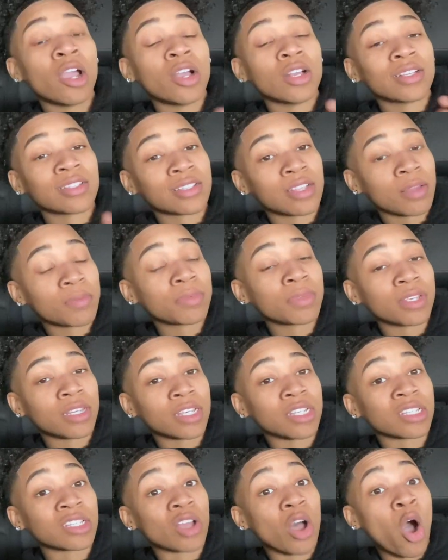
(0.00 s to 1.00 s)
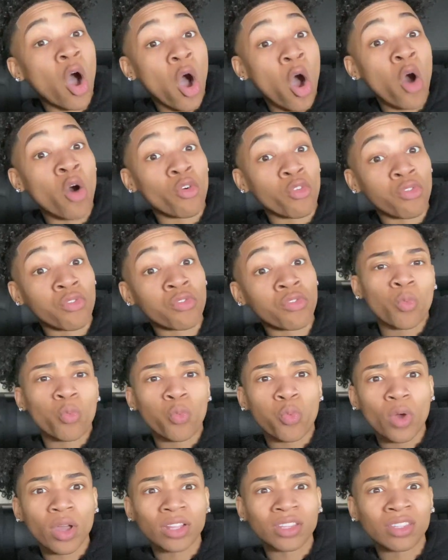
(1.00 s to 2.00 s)
something is off
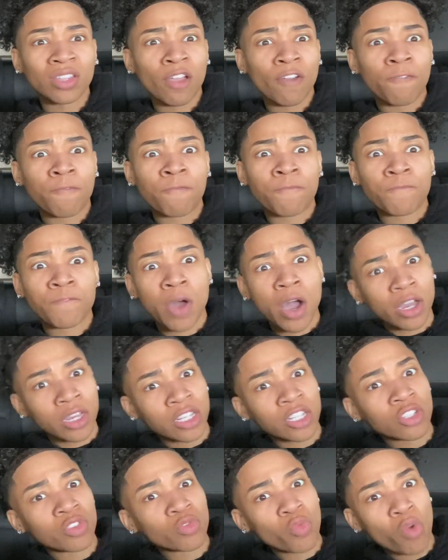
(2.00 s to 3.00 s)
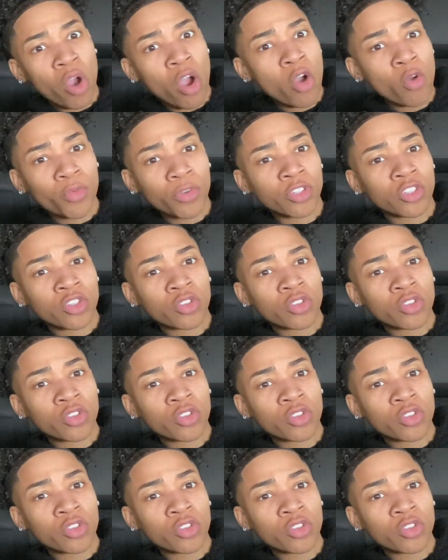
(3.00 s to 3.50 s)
what the f- is wrong with